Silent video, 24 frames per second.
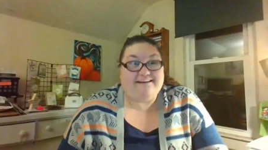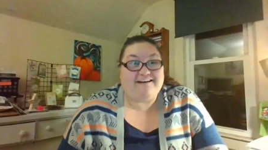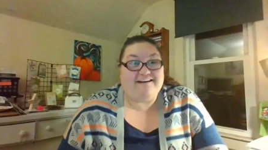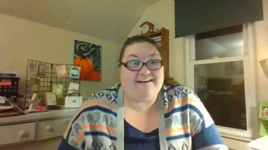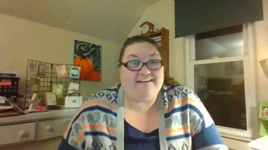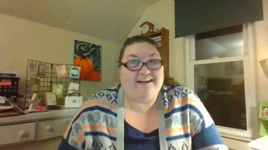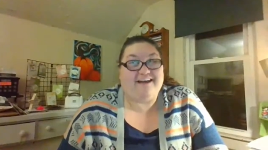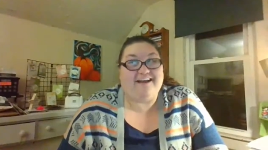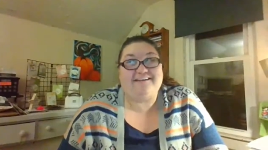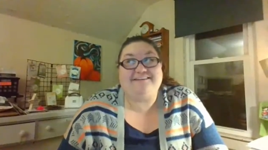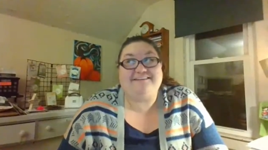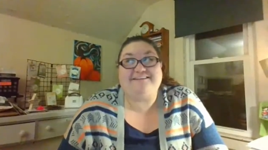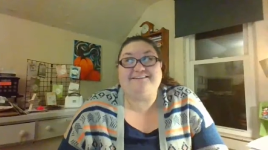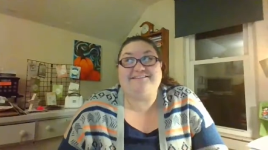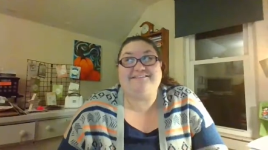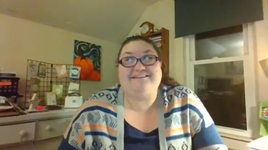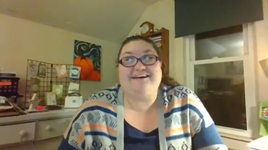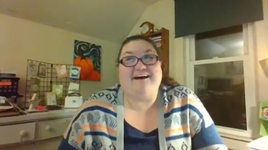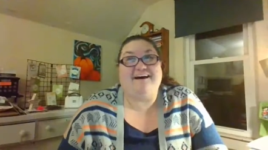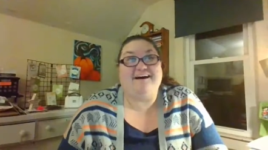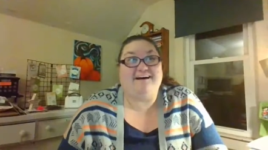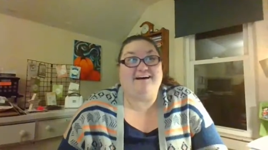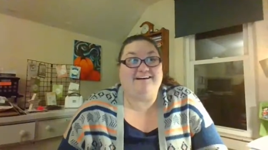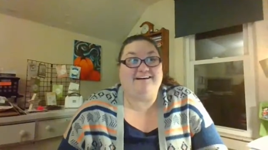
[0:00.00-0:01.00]
i had a
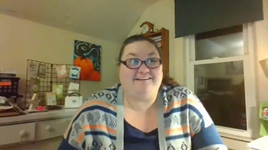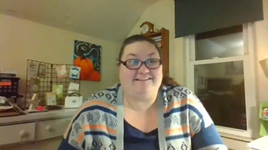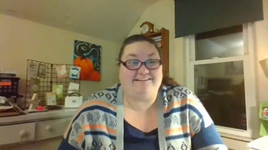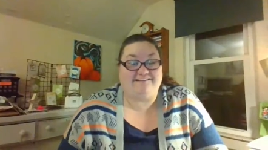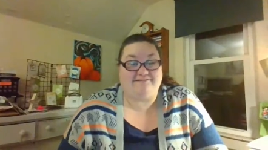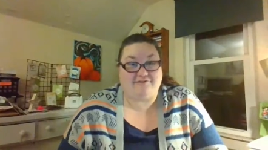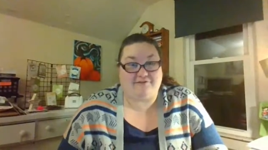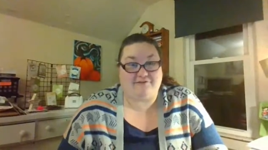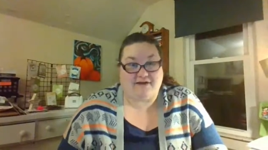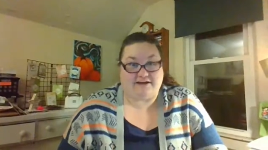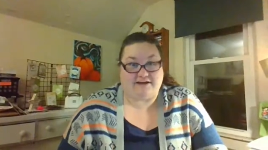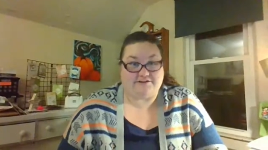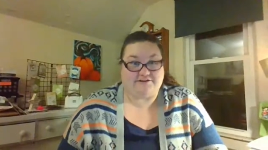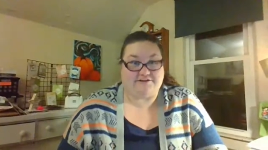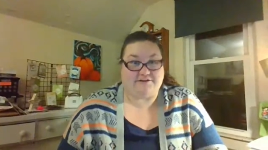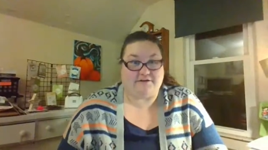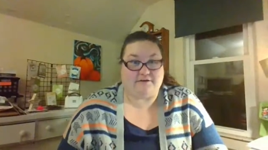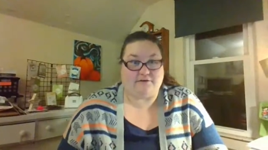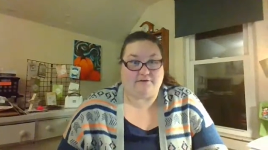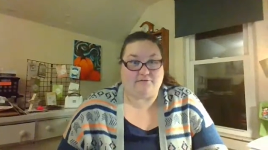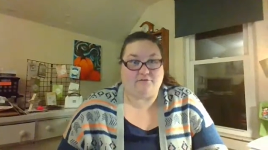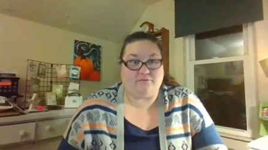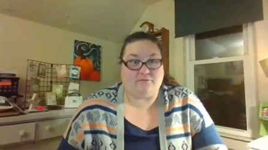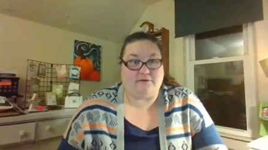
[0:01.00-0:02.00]
ton of
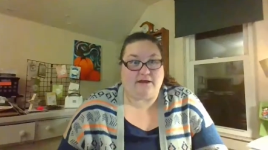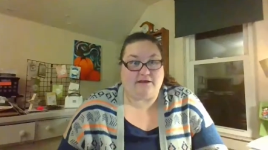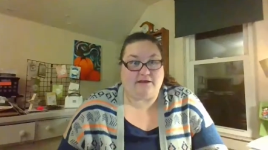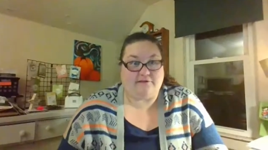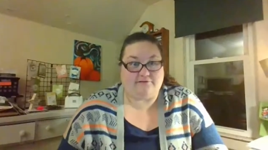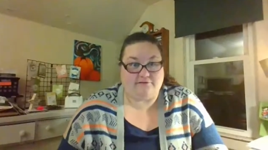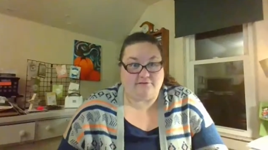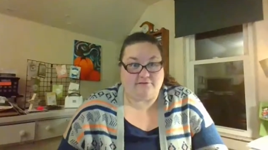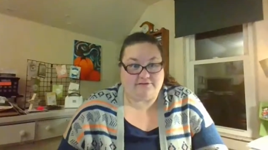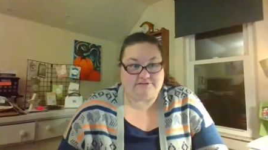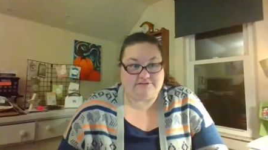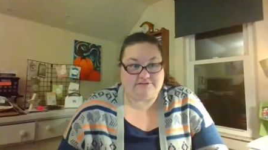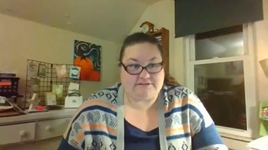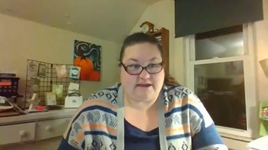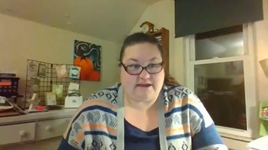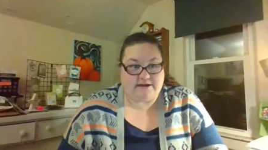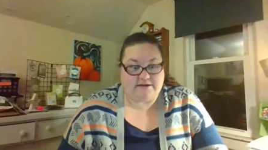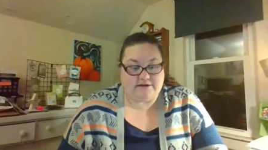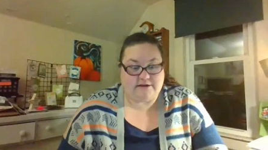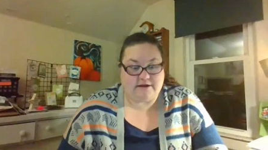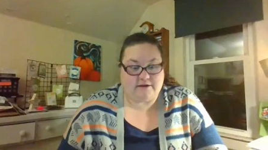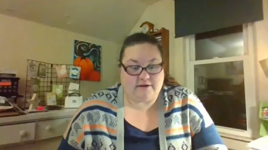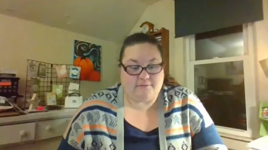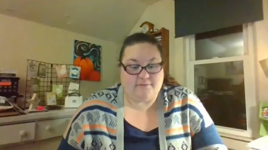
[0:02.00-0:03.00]
questions when i first
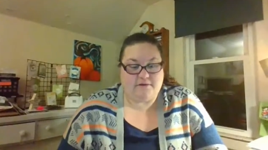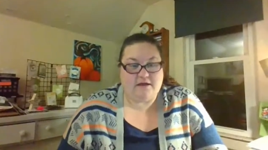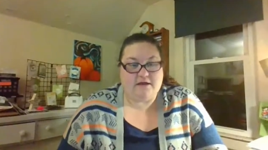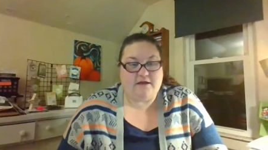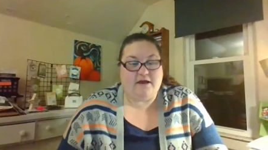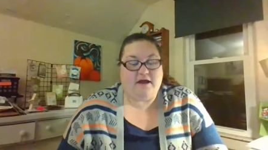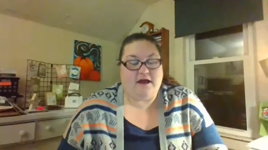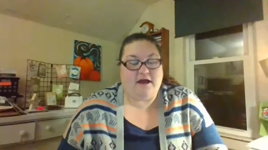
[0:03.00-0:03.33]
signed up